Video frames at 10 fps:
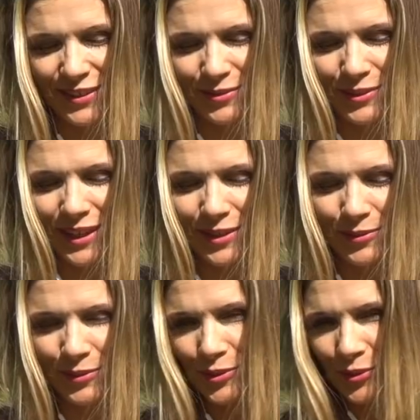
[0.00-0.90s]
not really,
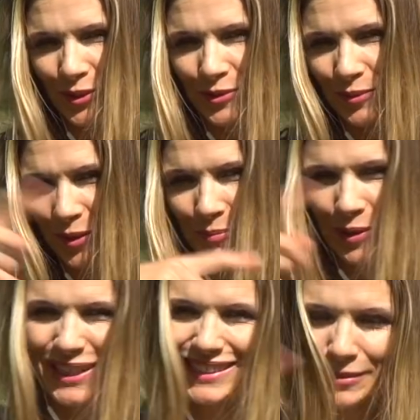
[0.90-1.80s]
doesn't want to
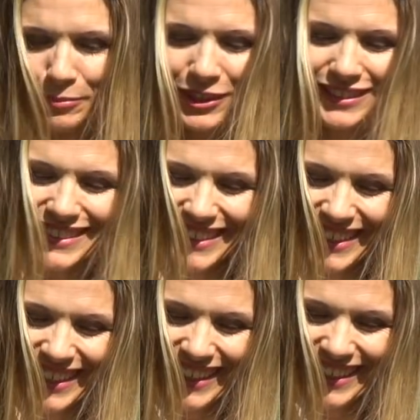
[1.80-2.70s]
pass the bridge.
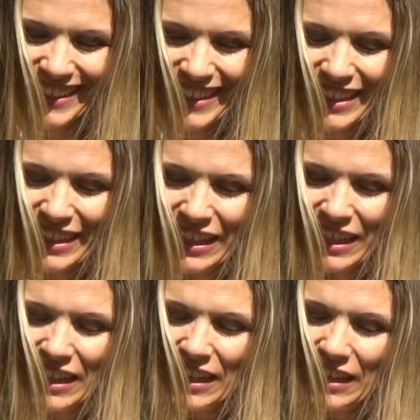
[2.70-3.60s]

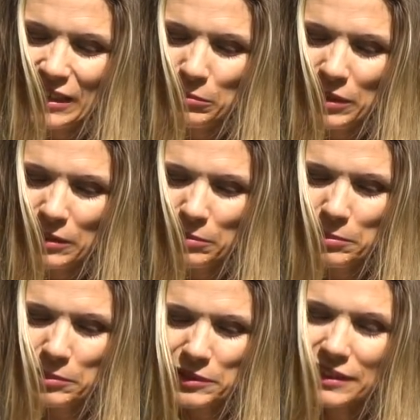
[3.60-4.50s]
And make
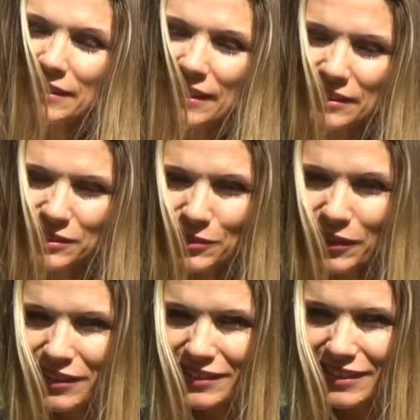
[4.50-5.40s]
people see that
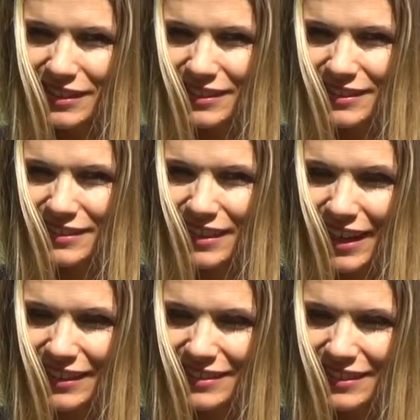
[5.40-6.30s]
astrology is
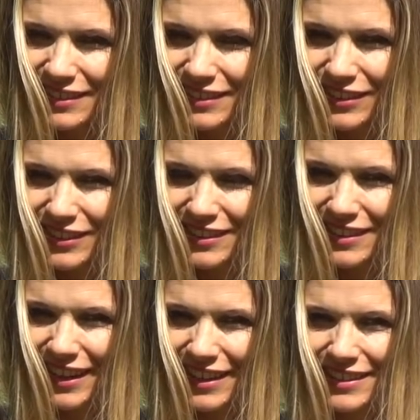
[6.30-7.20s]
actually not
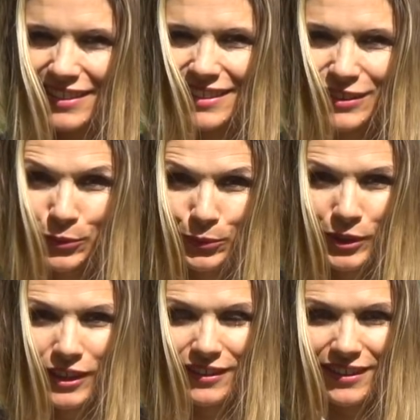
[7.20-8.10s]
that
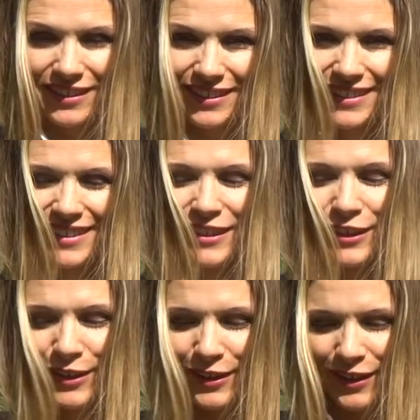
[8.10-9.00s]
weird.
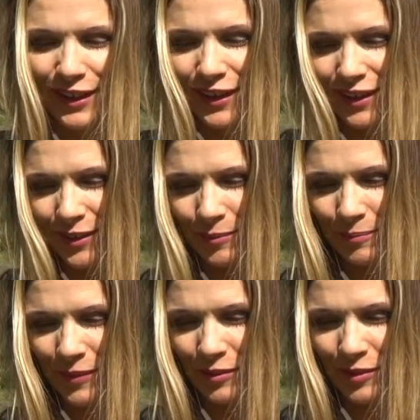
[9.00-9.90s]

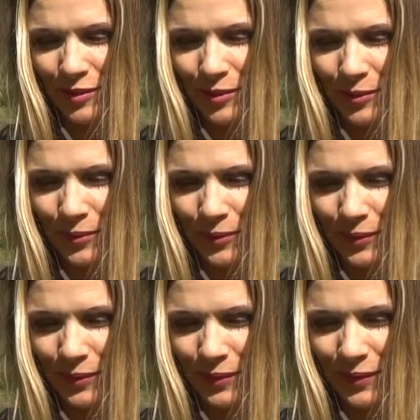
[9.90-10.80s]
Even though
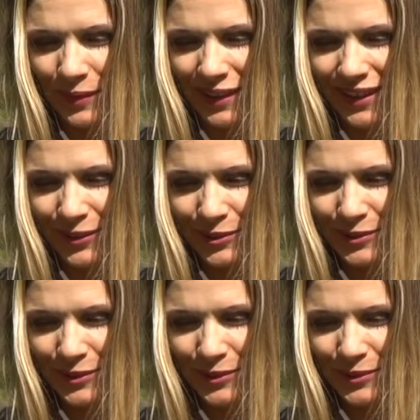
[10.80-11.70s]
I
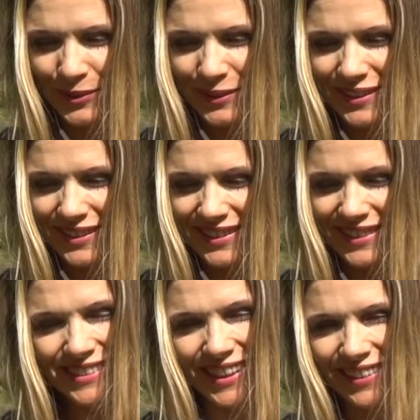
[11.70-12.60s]
also use the
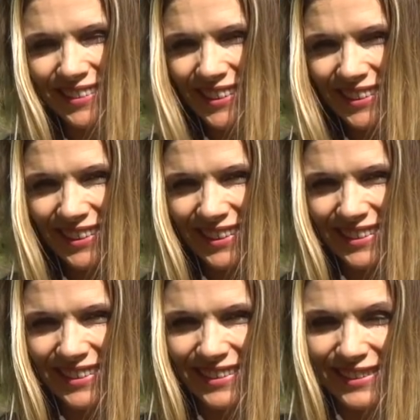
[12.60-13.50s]
channeling
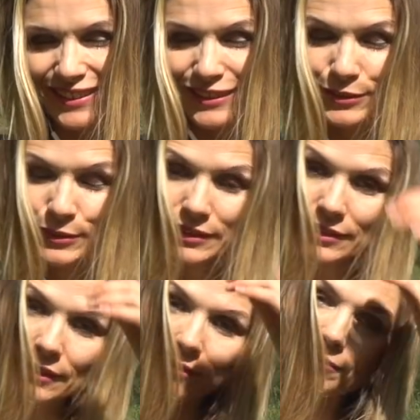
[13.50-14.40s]
and the intuition.